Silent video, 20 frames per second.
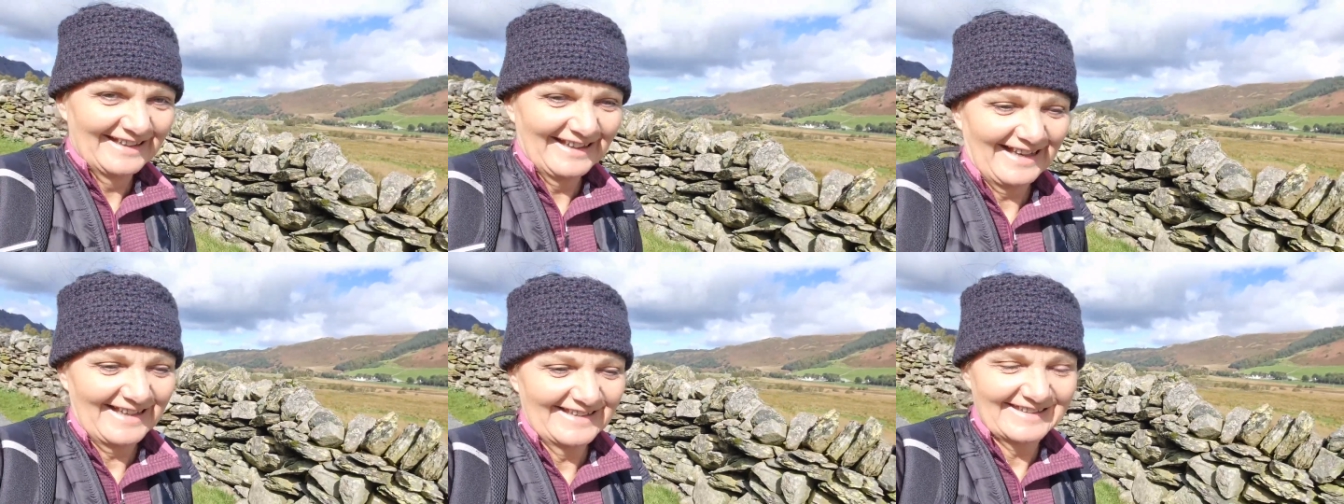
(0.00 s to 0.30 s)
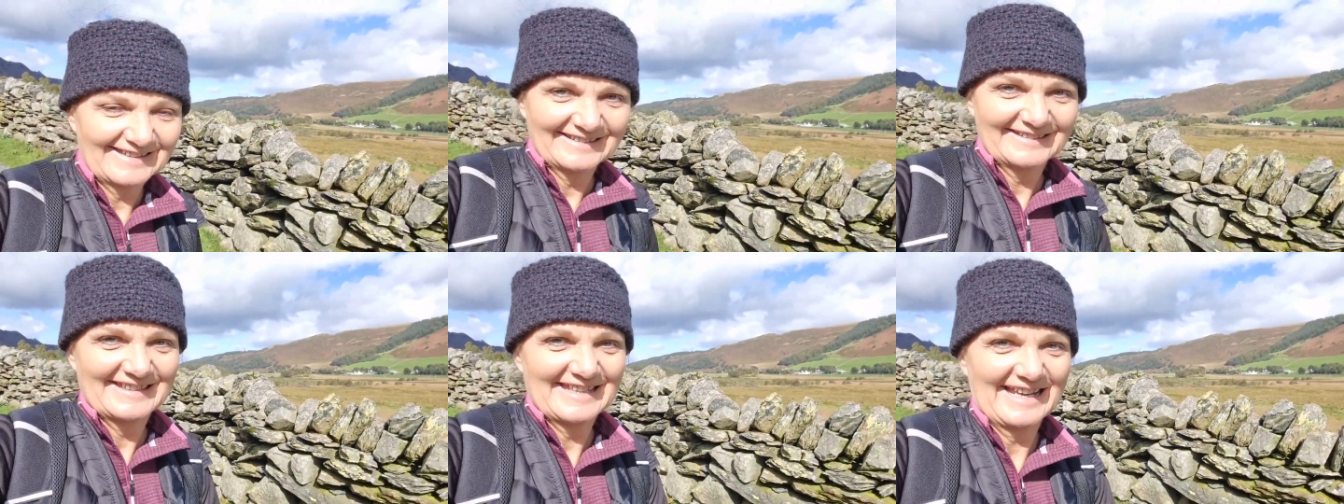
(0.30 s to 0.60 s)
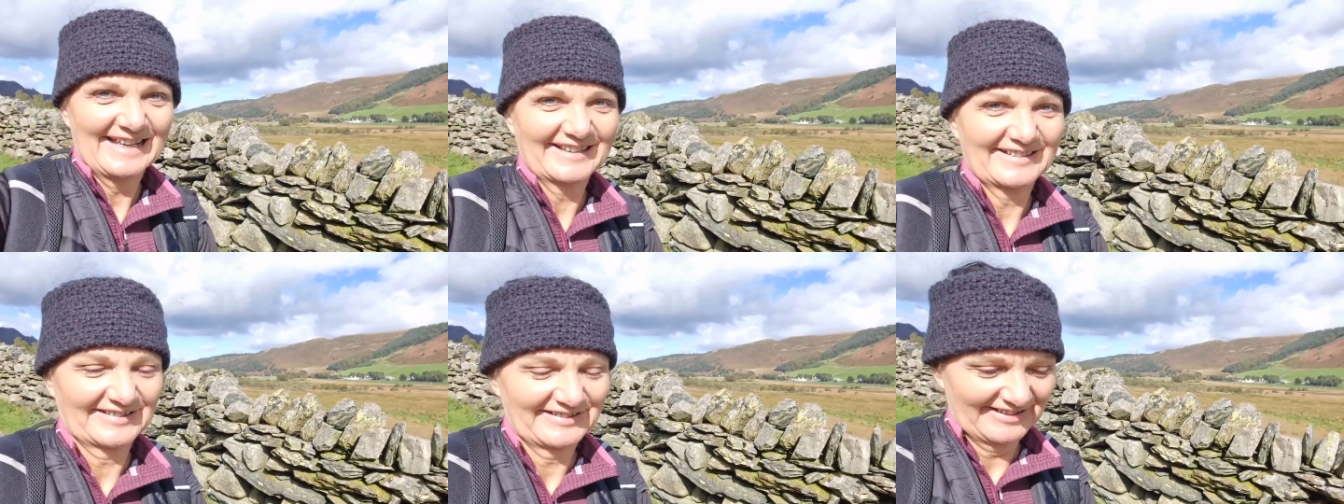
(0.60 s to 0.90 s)
I did
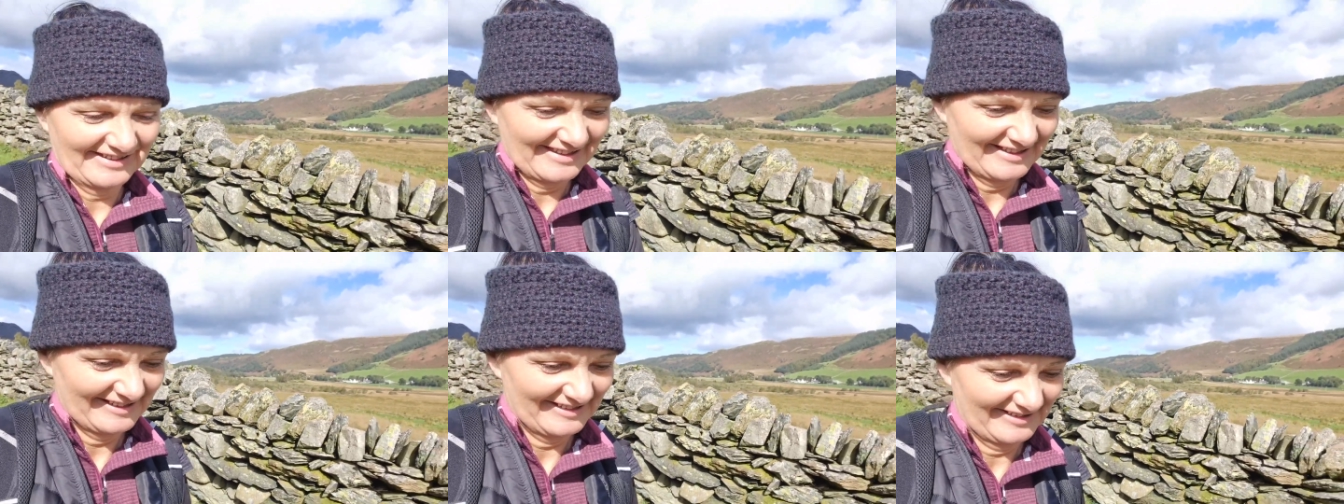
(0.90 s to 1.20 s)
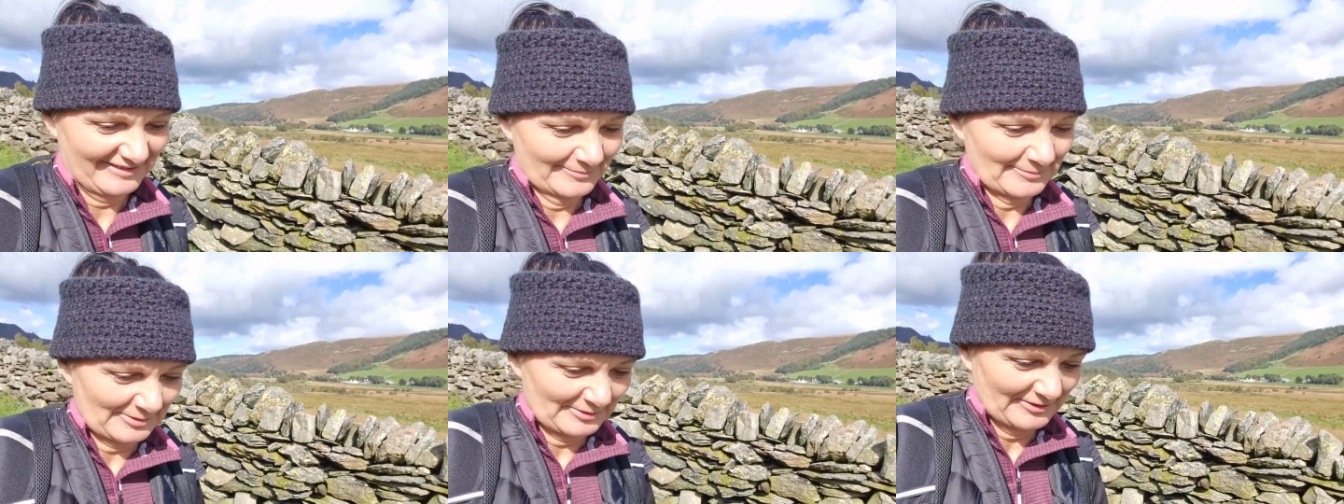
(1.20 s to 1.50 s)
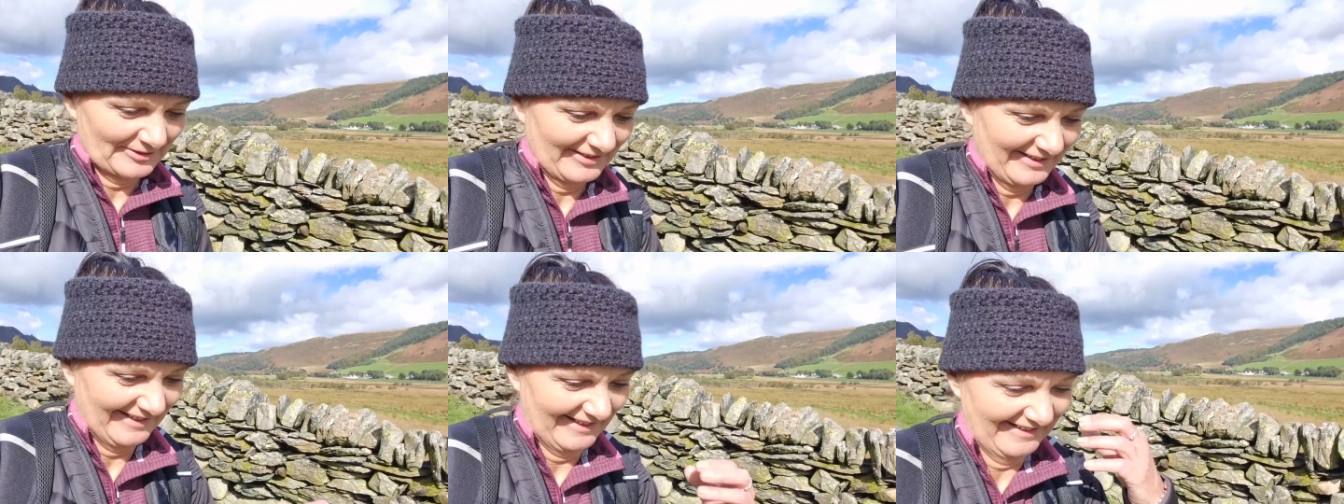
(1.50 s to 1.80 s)
text her this
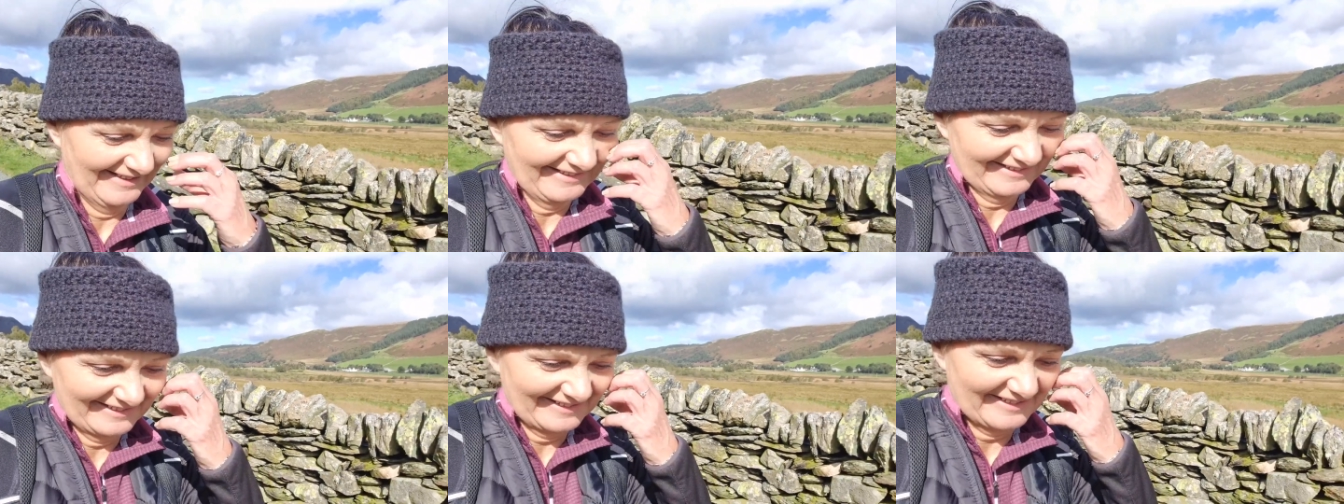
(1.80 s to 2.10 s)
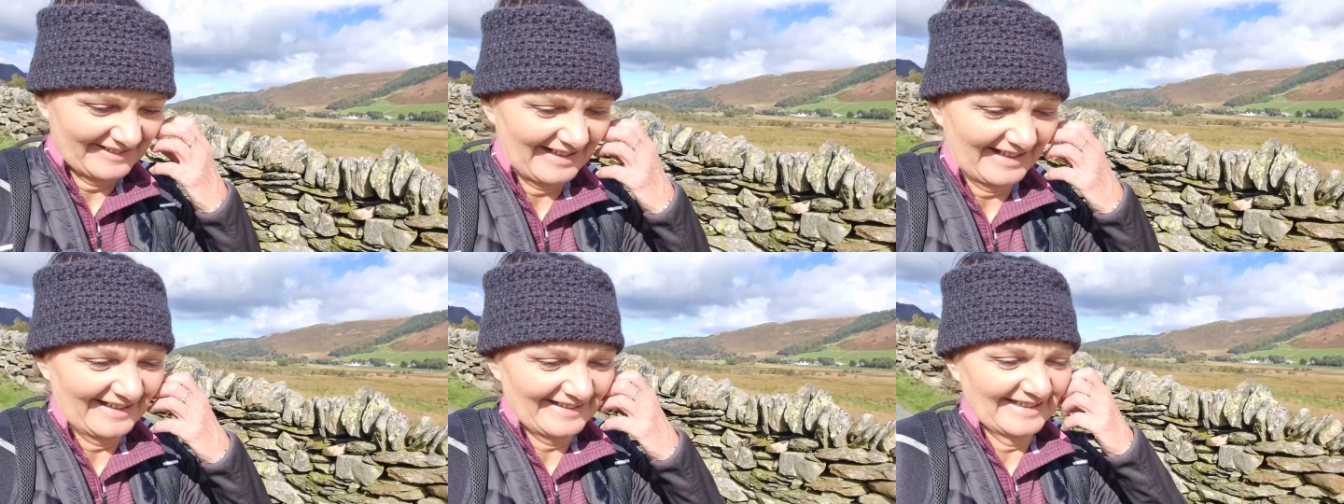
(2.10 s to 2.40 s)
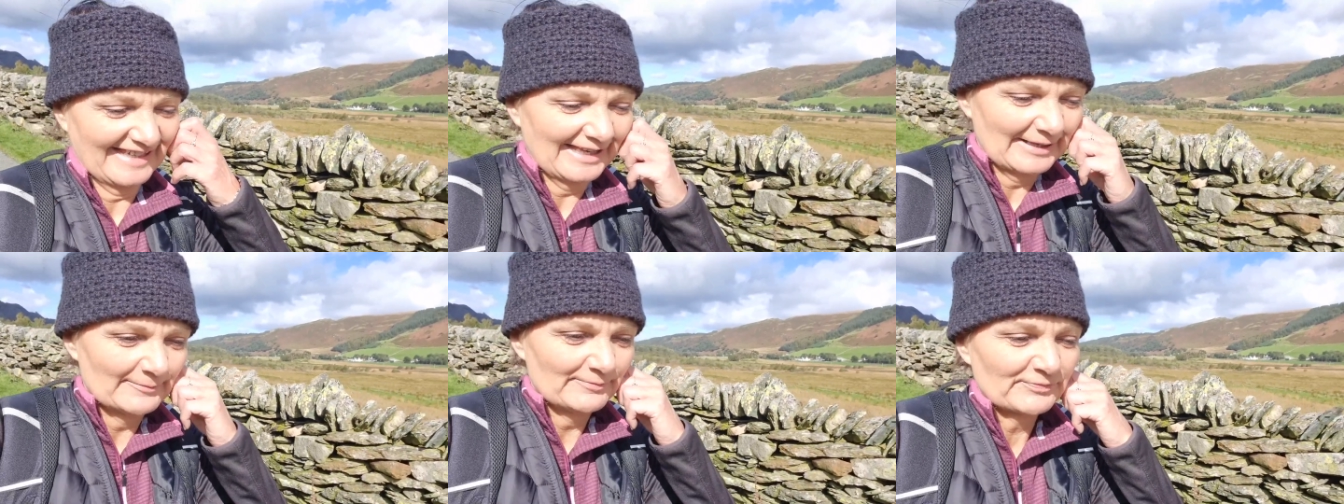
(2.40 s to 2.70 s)
morning and said,